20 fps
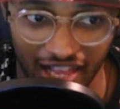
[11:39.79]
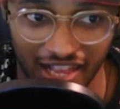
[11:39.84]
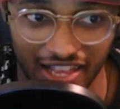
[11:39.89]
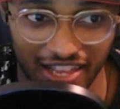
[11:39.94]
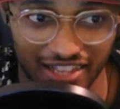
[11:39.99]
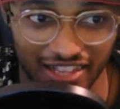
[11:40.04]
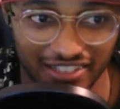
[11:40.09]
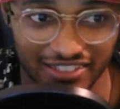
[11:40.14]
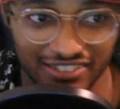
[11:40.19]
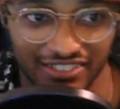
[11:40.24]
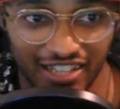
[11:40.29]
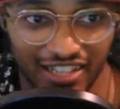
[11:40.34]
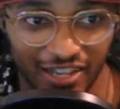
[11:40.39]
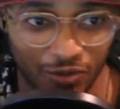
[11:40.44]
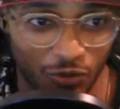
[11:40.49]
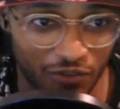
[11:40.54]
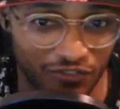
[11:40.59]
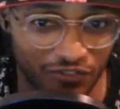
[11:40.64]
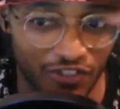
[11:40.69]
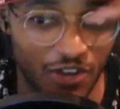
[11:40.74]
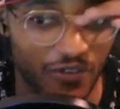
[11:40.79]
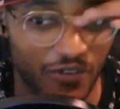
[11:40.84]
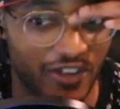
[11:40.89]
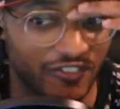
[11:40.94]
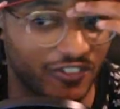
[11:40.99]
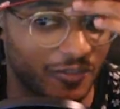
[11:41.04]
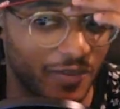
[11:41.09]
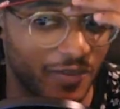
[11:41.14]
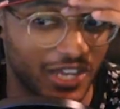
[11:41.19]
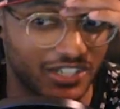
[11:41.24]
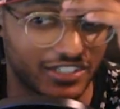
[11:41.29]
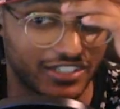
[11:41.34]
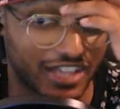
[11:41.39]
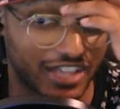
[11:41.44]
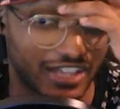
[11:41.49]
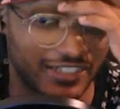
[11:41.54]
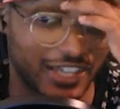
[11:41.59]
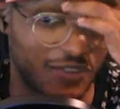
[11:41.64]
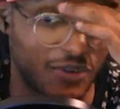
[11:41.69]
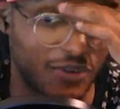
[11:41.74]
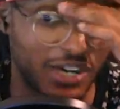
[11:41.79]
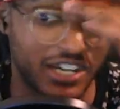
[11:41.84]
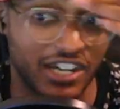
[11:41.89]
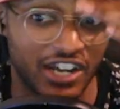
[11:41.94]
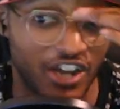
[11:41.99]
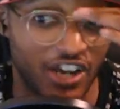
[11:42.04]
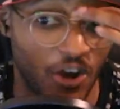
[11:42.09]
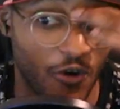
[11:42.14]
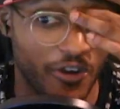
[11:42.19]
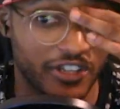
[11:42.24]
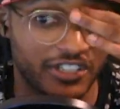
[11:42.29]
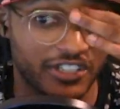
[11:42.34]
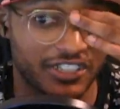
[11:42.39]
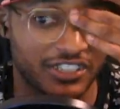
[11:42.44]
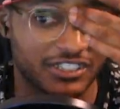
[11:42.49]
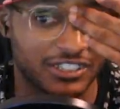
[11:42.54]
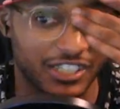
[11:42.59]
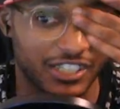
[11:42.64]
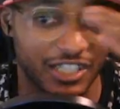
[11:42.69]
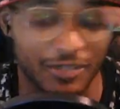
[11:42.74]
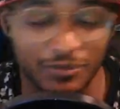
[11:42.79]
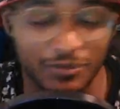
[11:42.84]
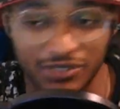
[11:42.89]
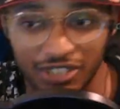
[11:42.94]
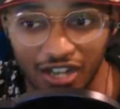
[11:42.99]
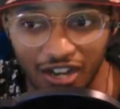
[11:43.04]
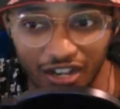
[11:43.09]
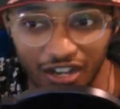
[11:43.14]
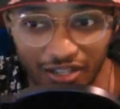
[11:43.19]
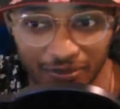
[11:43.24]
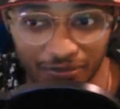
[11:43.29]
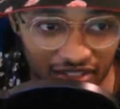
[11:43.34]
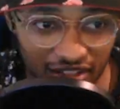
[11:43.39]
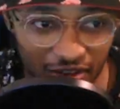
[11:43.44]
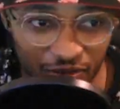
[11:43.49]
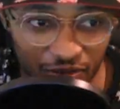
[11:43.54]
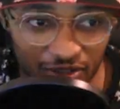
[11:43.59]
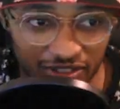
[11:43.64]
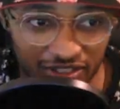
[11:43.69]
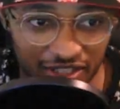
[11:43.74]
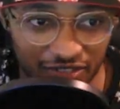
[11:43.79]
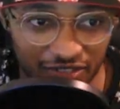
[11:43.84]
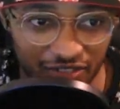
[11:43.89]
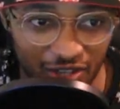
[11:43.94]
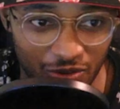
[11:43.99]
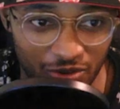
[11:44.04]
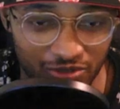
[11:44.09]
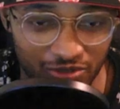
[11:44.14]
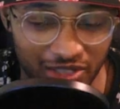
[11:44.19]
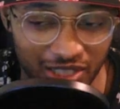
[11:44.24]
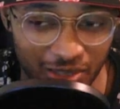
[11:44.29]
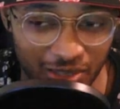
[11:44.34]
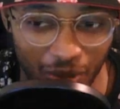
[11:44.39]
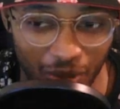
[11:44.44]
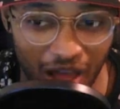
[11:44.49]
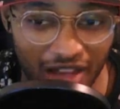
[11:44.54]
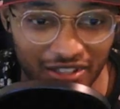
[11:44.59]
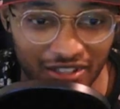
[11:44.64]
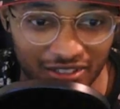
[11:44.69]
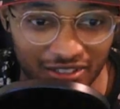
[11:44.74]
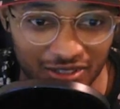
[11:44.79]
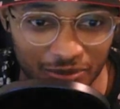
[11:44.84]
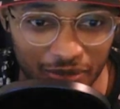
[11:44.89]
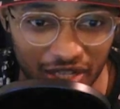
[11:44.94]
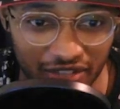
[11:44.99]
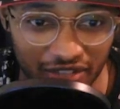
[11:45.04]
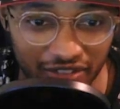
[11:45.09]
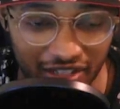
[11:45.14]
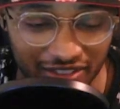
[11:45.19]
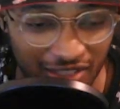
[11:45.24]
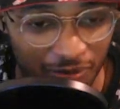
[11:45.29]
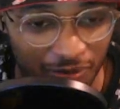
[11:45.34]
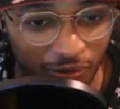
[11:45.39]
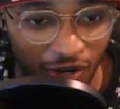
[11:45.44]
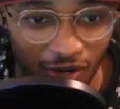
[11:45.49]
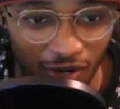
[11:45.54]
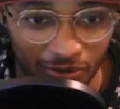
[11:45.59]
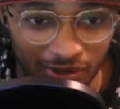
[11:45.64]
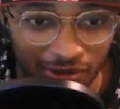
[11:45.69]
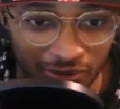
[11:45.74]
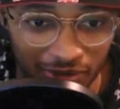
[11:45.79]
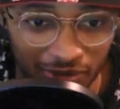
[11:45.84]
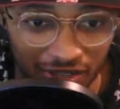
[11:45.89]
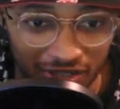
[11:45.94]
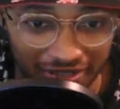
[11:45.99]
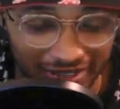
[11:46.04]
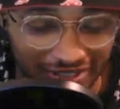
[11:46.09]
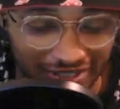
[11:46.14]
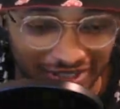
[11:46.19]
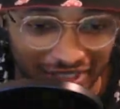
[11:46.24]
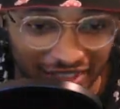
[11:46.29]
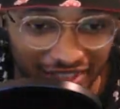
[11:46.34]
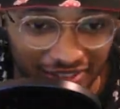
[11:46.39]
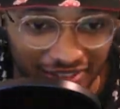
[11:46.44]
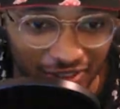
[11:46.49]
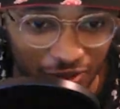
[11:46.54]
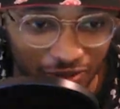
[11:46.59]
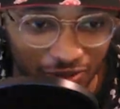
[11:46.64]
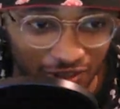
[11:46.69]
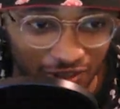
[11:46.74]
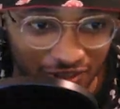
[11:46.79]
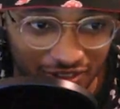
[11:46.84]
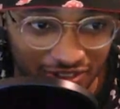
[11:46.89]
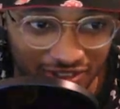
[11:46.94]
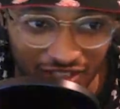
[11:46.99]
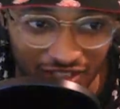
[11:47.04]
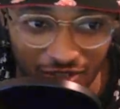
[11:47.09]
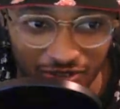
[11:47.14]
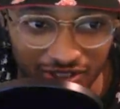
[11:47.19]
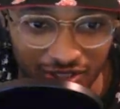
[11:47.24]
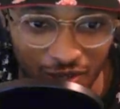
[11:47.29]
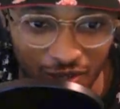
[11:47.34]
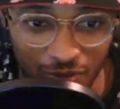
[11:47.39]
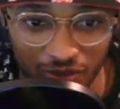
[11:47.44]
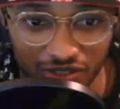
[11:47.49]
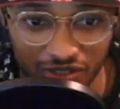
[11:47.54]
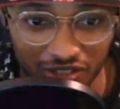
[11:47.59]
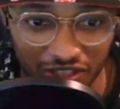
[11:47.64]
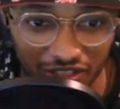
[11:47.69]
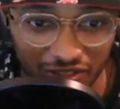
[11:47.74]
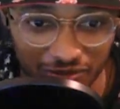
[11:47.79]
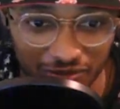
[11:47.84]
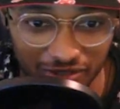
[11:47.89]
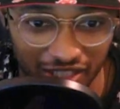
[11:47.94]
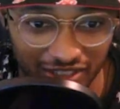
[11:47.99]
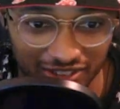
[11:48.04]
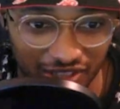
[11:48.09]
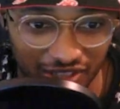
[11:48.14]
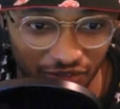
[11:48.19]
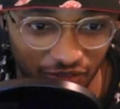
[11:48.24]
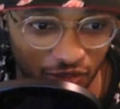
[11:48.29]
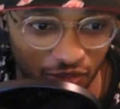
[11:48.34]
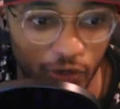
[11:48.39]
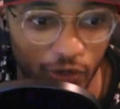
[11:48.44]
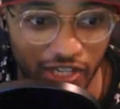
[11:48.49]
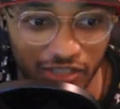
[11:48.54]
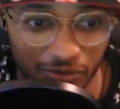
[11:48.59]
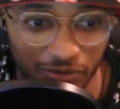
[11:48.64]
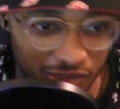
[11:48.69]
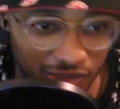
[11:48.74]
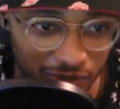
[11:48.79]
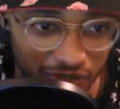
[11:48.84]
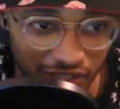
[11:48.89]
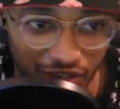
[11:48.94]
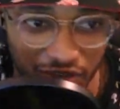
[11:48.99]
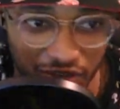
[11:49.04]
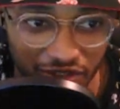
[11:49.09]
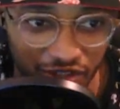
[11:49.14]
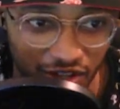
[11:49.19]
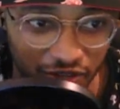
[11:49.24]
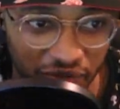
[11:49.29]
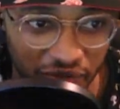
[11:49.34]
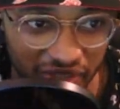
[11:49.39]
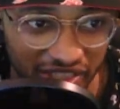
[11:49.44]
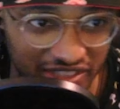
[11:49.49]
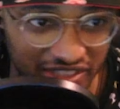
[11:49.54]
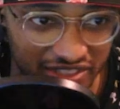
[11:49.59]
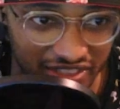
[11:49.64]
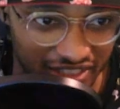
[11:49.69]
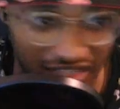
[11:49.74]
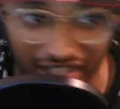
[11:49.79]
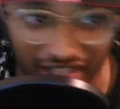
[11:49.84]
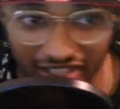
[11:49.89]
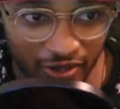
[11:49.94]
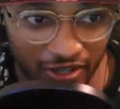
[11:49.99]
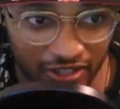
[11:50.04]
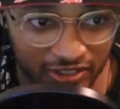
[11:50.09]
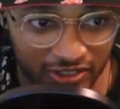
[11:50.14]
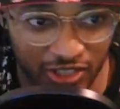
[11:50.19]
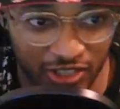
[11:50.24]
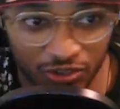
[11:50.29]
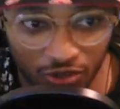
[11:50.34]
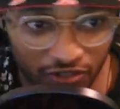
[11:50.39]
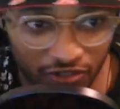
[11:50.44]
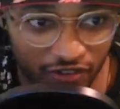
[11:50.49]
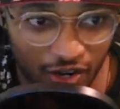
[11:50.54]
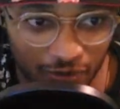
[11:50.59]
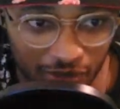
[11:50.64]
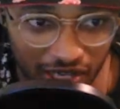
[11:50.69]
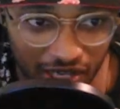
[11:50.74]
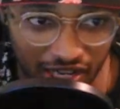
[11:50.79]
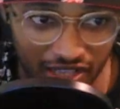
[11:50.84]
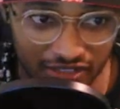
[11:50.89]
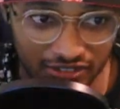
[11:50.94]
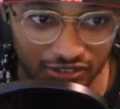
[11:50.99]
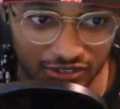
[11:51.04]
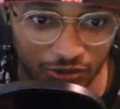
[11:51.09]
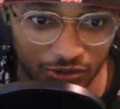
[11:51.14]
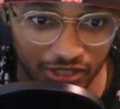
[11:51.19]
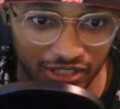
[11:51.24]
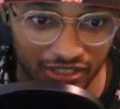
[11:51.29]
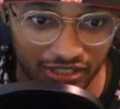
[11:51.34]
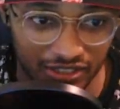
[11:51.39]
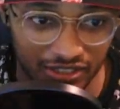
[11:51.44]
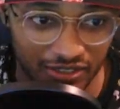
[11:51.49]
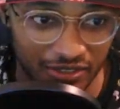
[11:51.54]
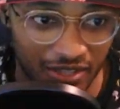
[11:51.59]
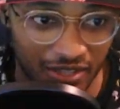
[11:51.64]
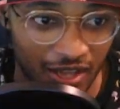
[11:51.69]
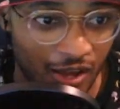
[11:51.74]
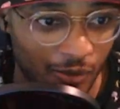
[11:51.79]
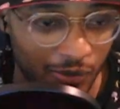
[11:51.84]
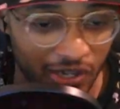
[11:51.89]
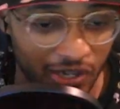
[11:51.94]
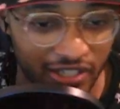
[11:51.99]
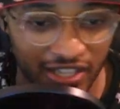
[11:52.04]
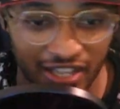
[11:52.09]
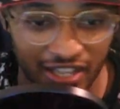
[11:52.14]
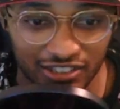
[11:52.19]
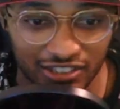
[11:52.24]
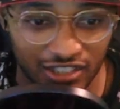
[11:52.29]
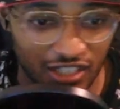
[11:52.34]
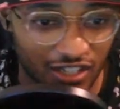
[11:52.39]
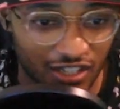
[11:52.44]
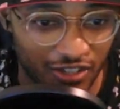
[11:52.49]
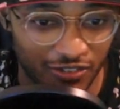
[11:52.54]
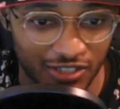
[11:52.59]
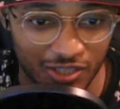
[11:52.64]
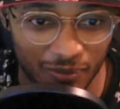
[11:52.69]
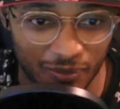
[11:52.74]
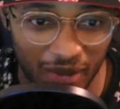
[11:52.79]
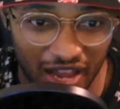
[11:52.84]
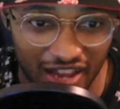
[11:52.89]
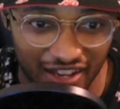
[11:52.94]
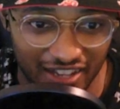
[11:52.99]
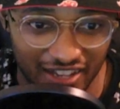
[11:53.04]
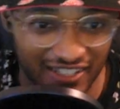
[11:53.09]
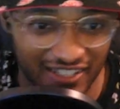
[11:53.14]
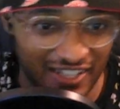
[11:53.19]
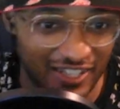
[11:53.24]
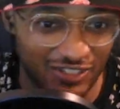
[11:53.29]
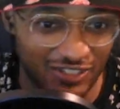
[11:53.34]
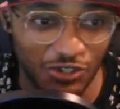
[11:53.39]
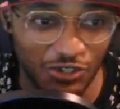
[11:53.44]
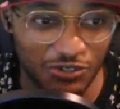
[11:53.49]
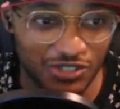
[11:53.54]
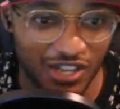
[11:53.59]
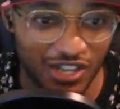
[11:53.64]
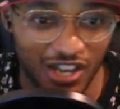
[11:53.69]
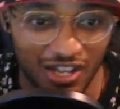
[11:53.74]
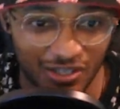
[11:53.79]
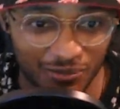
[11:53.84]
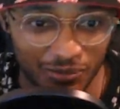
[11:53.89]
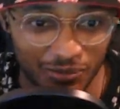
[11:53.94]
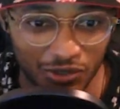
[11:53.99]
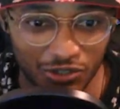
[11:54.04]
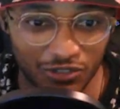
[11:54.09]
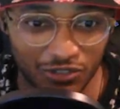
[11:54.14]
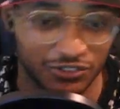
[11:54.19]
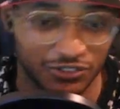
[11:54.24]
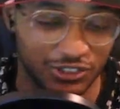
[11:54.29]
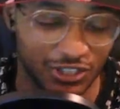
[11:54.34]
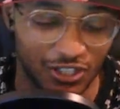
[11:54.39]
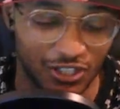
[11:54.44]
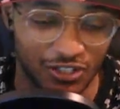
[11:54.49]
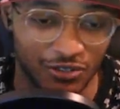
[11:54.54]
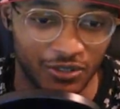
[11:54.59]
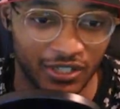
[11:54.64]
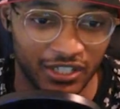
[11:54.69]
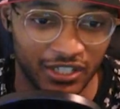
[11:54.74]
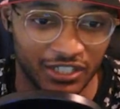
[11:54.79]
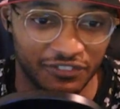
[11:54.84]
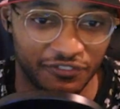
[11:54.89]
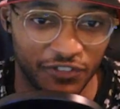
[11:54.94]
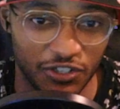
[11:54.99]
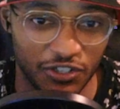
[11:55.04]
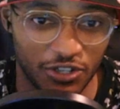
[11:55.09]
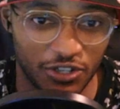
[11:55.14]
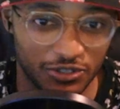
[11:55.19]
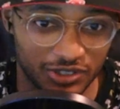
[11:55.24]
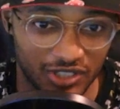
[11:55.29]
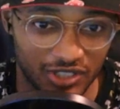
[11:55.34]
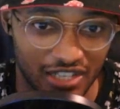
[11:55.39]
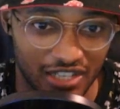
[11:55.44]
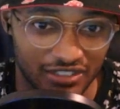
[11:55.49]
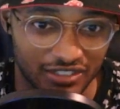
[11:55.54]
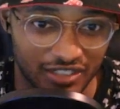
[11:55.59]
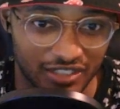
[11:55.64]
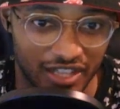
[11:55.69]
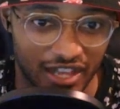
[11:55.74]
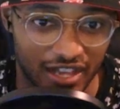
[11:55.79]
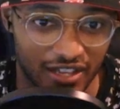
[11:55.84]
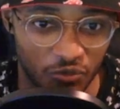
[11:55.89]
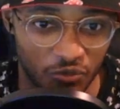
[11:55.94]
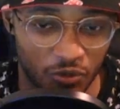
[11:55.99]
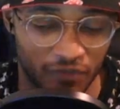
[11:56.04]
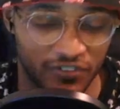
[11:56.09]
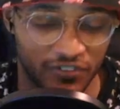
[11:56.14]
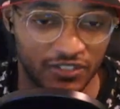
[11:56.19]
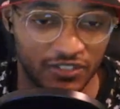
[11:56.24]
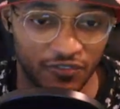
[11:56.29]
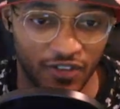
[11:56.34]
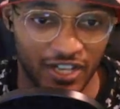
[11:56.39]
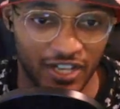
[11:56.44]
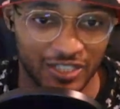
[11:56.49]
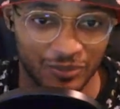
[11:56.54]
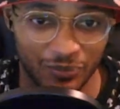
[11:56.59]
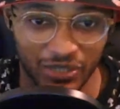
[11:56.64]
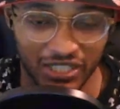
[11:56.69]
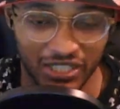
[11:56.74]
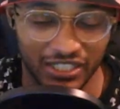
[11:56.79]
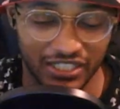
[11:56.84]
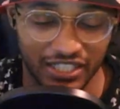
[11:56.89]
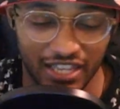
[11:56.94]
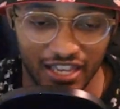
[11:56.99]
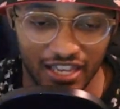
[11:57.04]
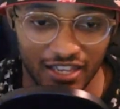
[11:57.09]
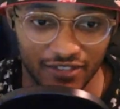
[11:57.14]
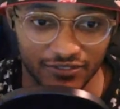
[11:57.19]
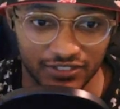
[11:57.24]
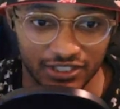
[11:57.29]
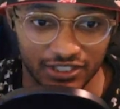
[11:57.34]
And like with no information that they were going to skip time, I wonder if they were really panicked about that. They probably were. It was like, no one told us they were skipping time. Like something weird must be going on. We need to like continue with our plans quickly. But yeah, Chikara is back and he's using Unmove. So Fuko says that with the advice Billy gave to